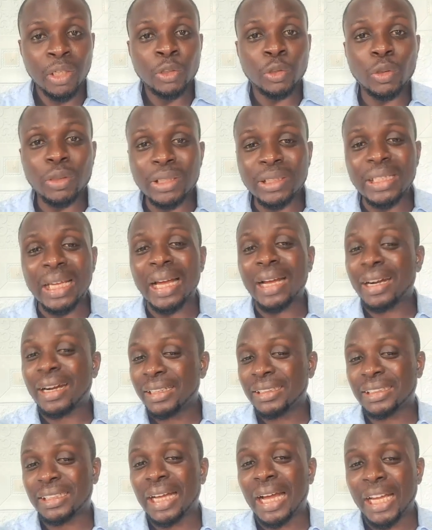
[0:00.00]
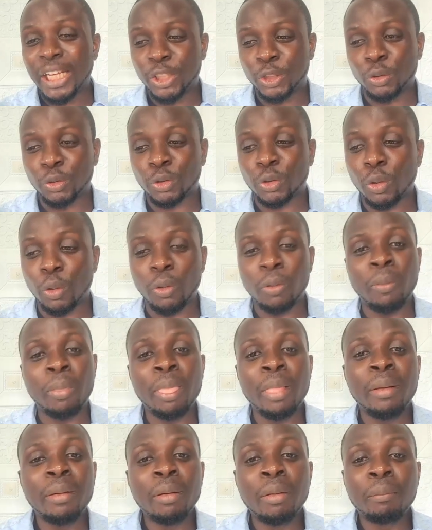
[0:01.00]
So these are critical issues.
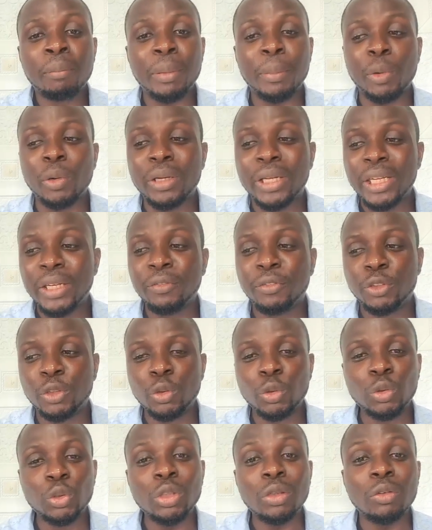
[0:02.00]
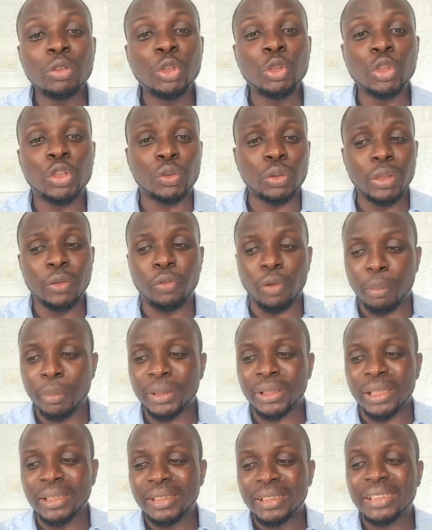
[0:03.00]
So people give you useful
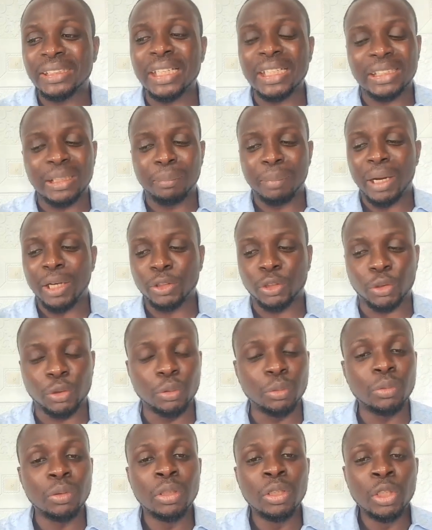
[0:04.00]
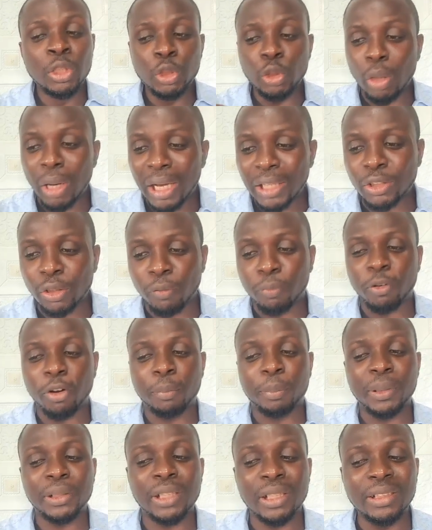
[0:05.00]
information, details about you, your hours of
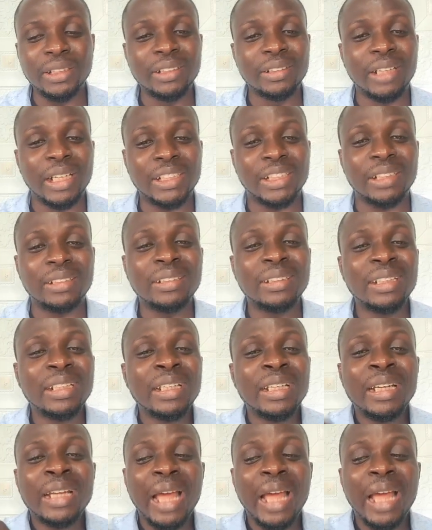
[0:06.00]
operation, direction,